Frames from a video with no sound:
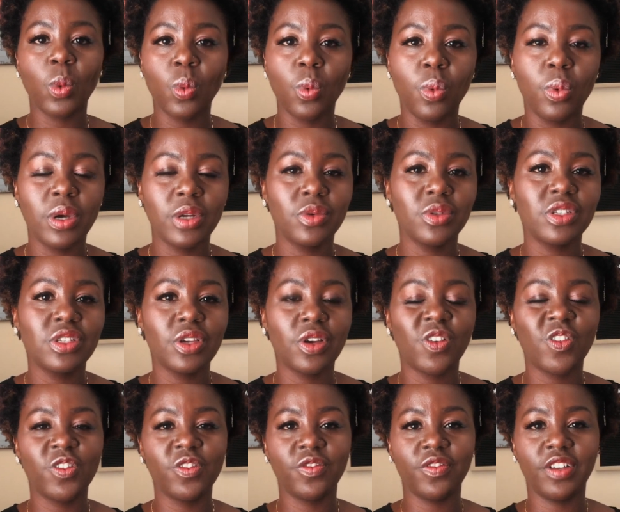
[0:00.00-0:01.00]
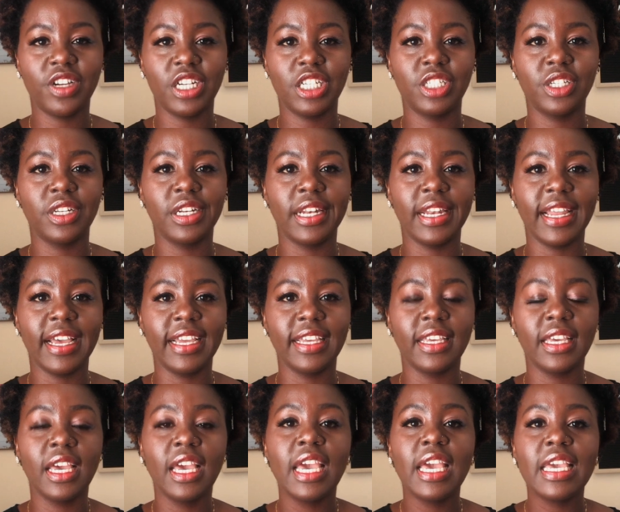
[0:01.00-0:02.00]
What was your conversion like?